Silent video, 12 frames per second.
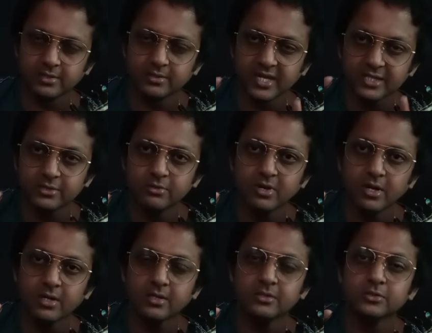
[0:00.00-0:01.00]
That's you
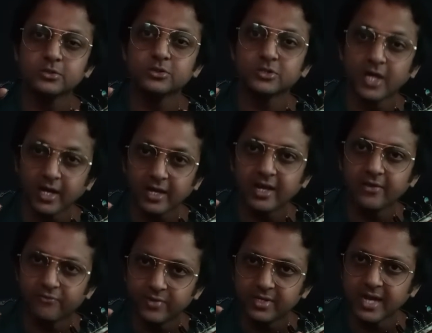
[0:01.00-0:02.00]
are stuck
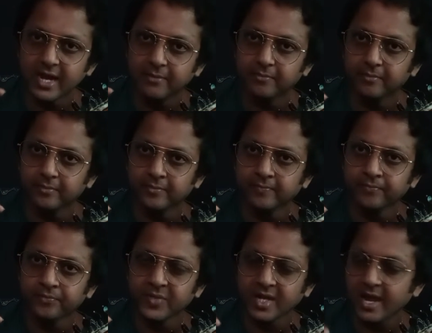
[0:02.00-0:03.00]
every time
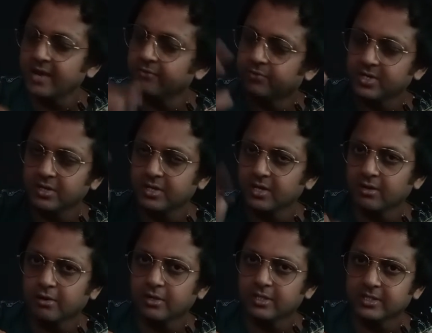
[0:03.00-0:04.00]
and thinking
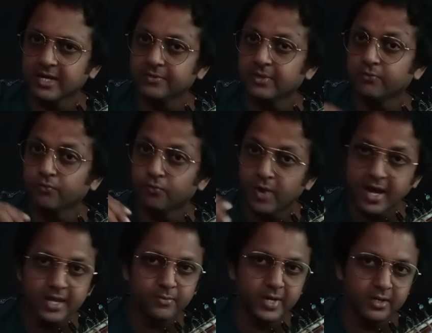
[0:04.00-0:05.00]
all the time that why
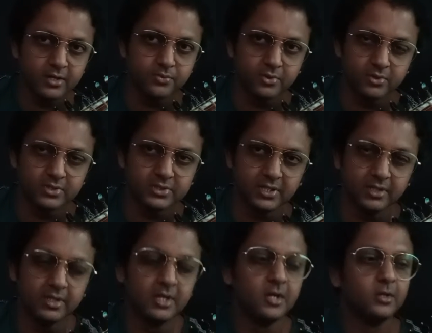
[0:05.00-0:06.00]
am I not progressing.
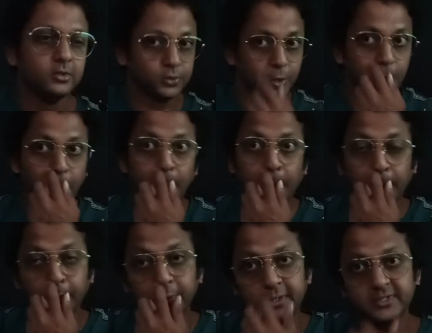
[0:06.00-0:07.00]
So
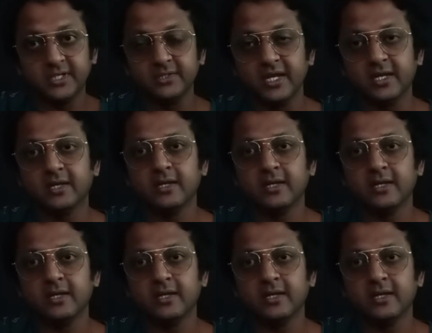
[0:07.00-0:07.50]
this is it.